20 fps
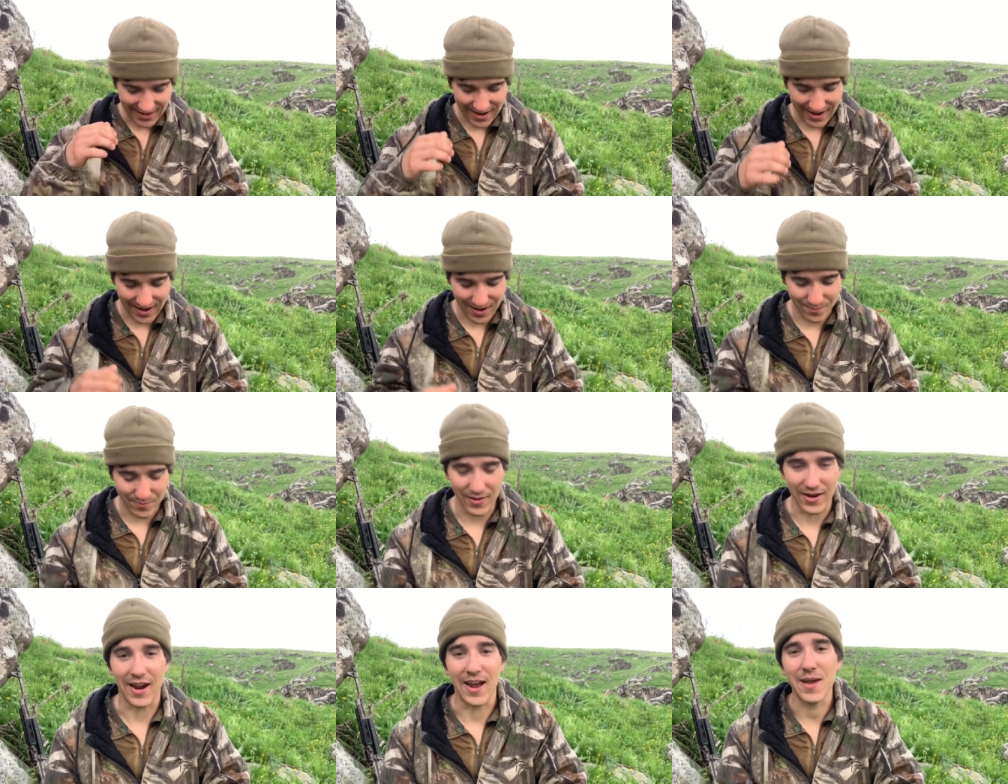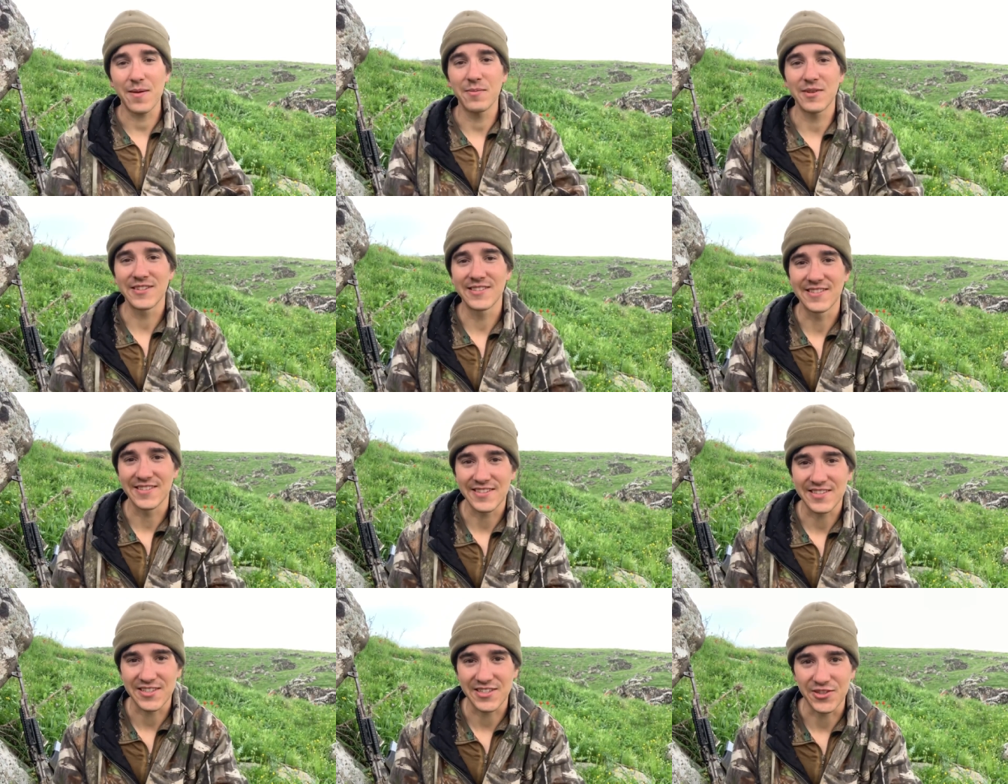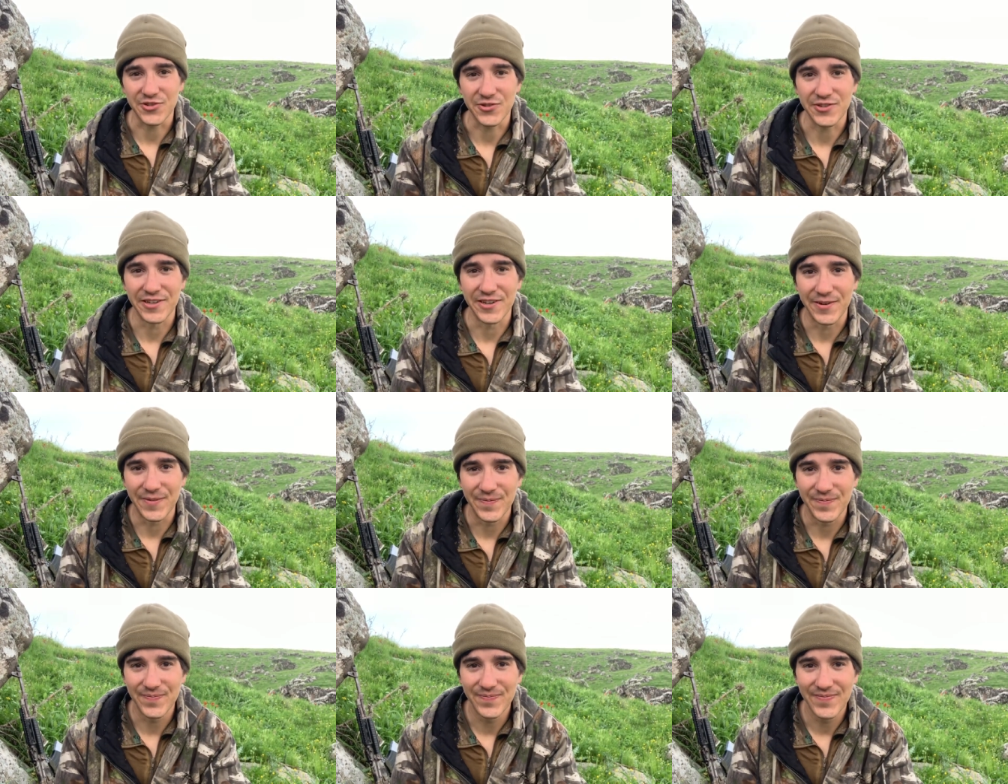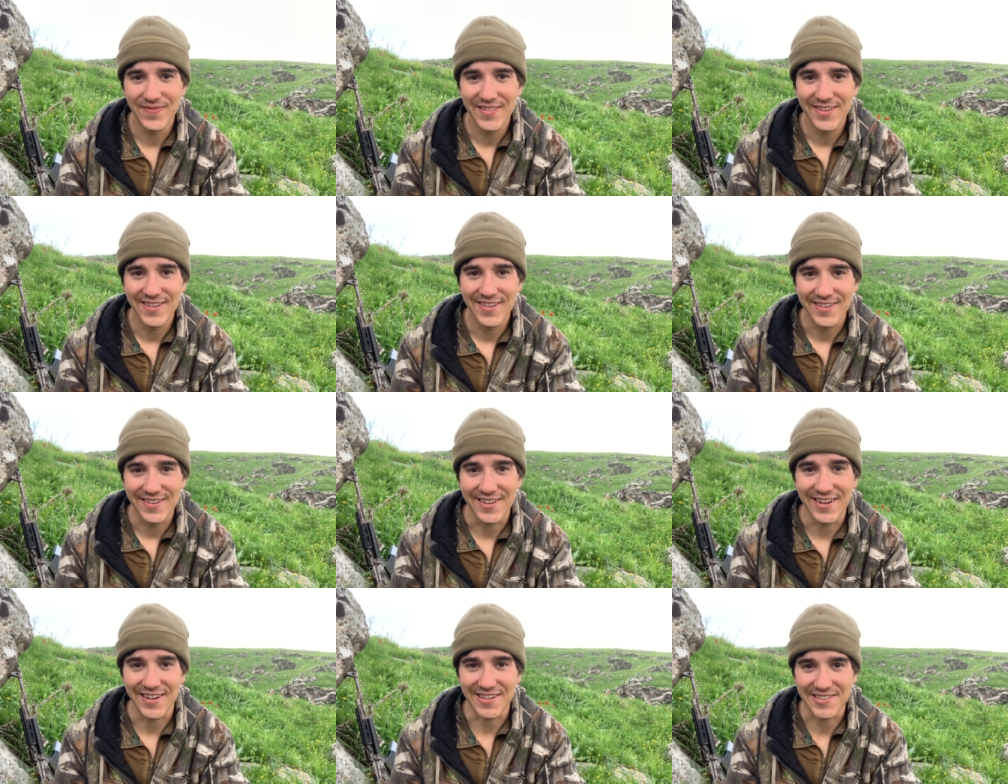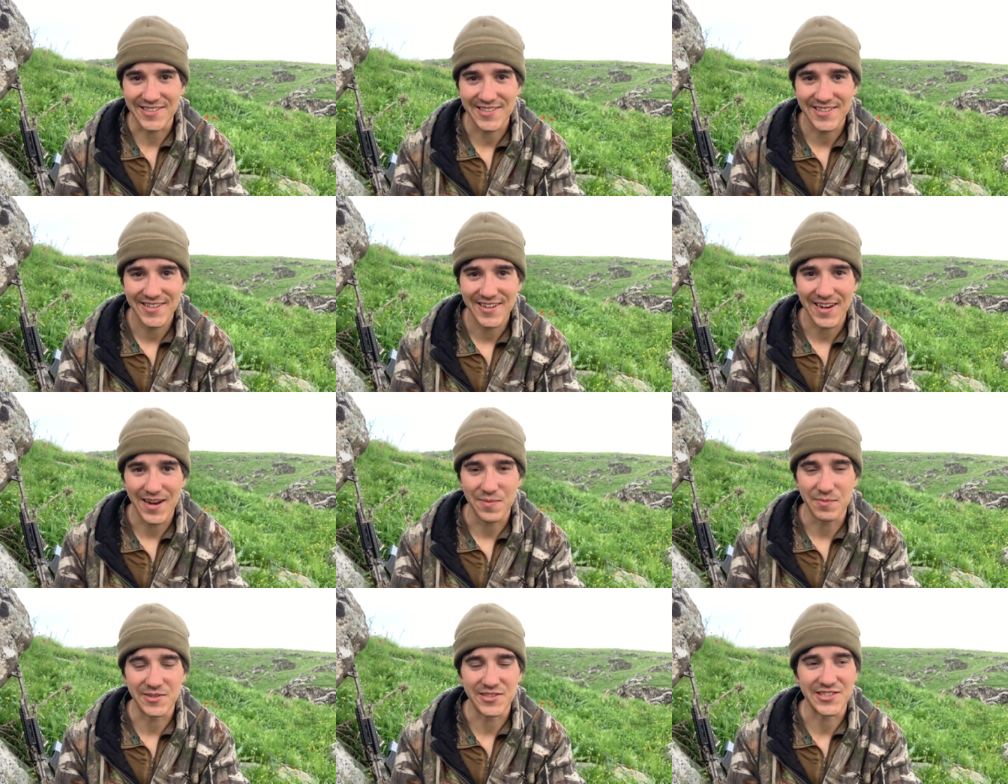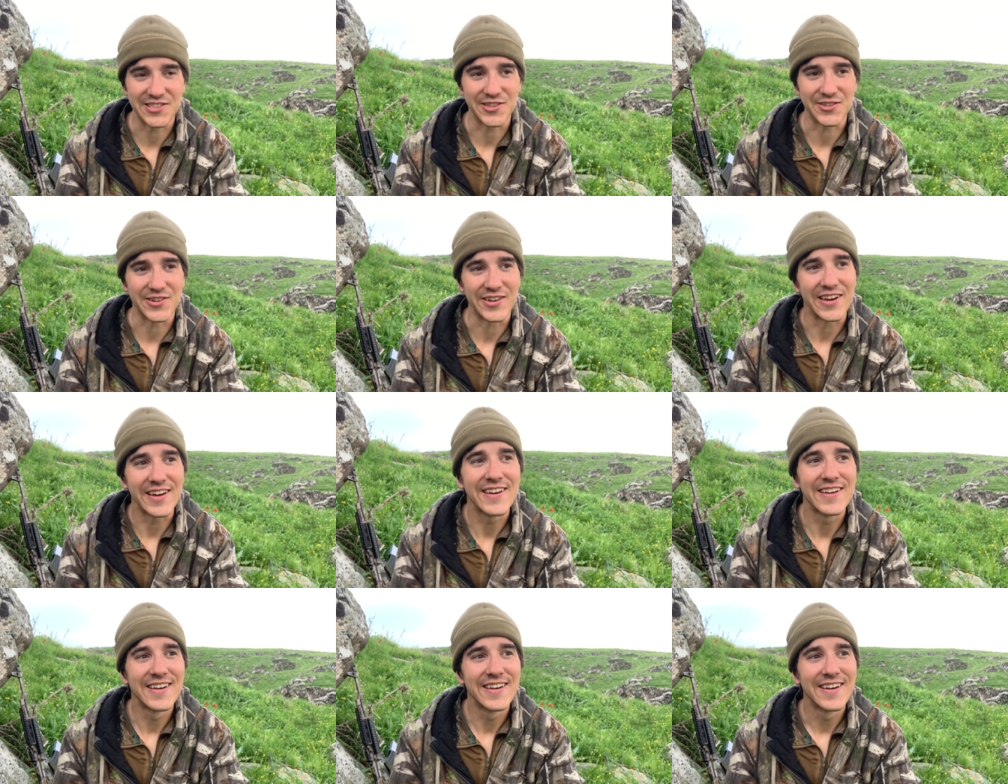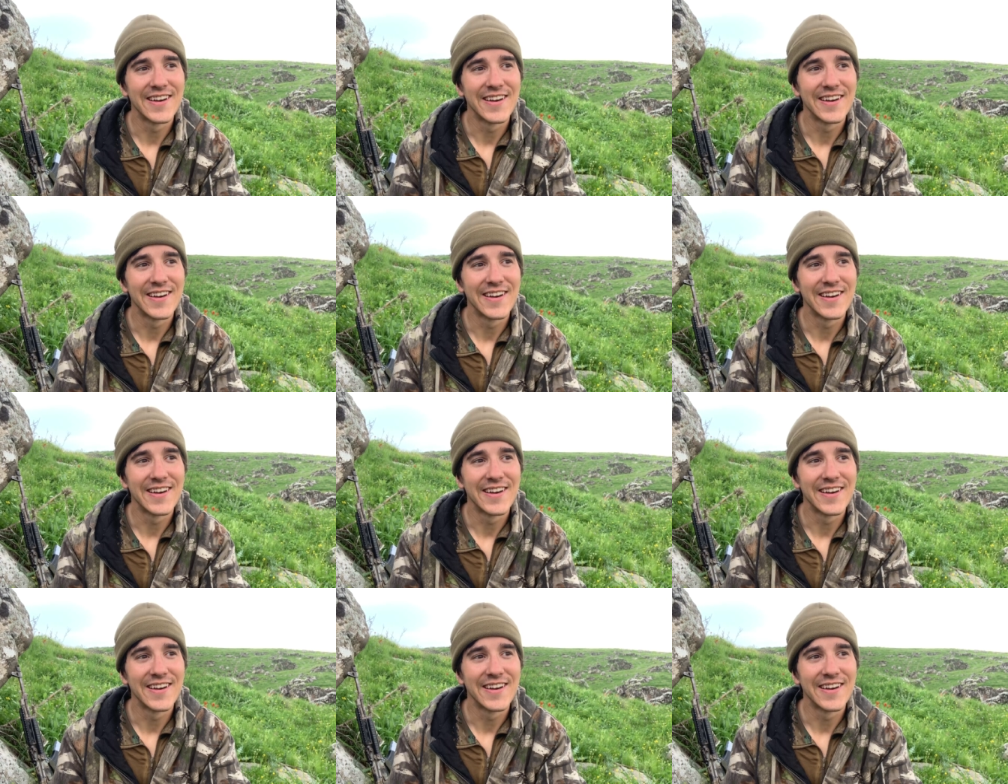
uh, but I'm in Syria. Yes, I'm in Syria.